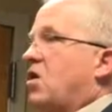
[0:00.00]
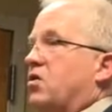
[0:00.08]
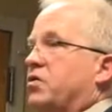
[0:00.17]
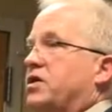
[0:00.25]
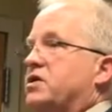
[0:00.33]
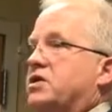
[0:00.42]

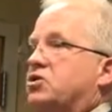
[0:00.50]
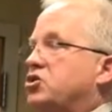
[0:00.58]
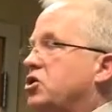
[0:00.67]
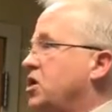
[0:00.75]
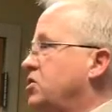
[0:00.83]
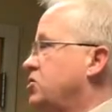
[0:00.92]
the
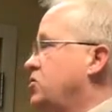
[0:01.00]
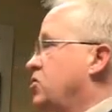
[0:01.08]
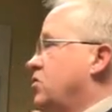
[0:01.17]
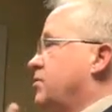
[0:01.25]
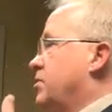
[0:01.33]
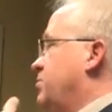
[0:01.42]
discharge
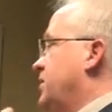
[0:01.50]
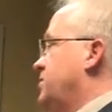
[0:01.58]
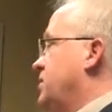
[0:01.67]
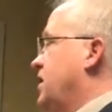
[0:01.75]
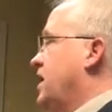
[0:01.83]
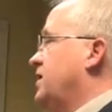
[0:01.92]
tube and built a
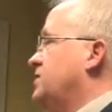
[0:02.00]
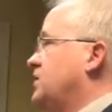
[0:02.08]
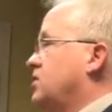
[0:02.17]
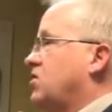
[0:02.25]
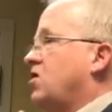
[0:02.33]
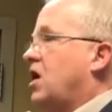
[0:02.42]
nest and
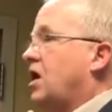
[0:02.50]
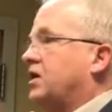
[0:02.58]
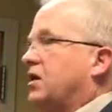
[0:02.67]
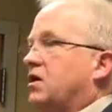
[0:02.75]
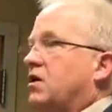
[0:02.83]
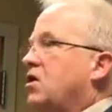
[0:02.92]
clogged it.
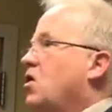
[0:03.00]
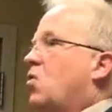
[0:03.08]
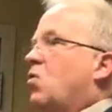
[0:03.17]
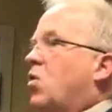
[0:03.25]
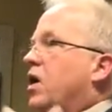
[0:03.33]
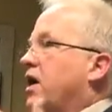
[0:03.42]

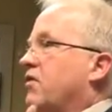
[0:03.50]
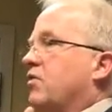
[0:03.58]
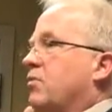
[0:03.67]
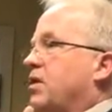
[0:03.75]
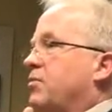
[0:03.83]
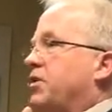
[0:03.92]
Whatever
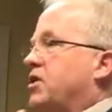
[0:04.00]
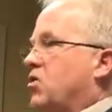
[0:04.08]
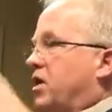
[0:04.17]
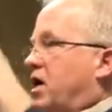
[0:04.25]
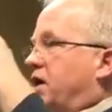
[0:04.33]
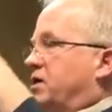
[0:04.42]
might be going
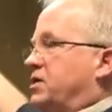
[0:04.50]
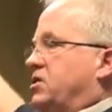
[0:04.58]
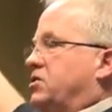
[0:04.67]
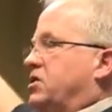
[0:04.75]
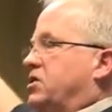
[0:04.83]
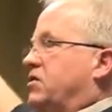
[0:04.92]
on, it tells
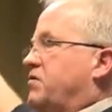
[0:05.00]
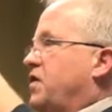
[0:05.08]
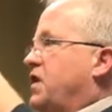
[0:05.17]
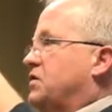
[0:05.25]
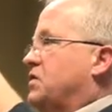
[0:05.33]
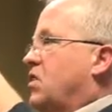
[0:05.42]
you the
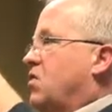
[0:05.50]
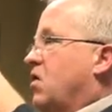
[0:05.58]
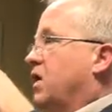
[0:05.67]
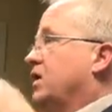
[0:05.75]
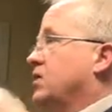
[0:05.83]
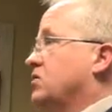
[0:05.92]
fan's not
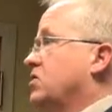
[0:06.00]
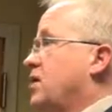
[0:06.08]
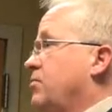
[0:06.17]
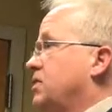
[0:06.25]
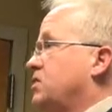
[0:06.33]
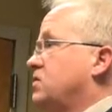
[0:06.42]
working, so that
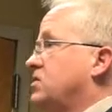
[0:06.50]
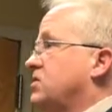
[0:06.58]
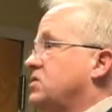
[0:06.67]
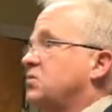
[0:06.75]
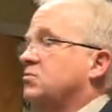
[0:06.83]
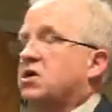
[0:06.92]
means the
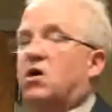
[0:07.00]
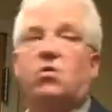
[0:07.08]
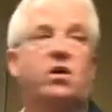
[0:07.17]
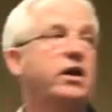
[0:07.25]
system's not working.